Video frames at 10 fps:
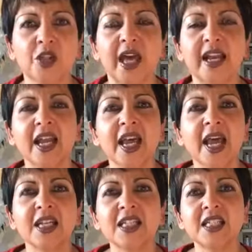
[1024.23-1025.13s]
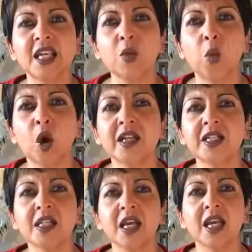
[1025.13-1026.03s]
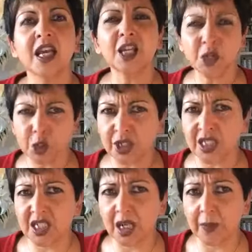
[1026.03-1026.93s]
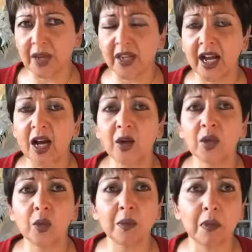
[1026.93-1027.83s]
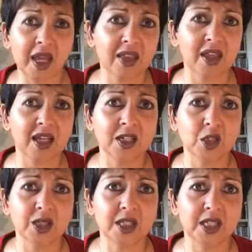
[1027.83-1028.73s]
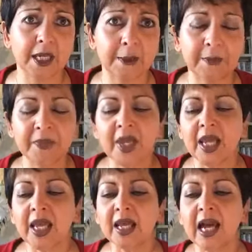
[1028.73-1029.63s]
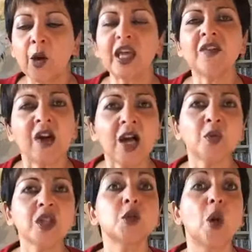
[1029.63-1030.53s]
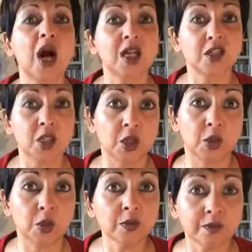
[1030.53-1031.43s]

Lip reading: that and see what's interesting about that. How can we make that interesting? Now, if I were to ask you,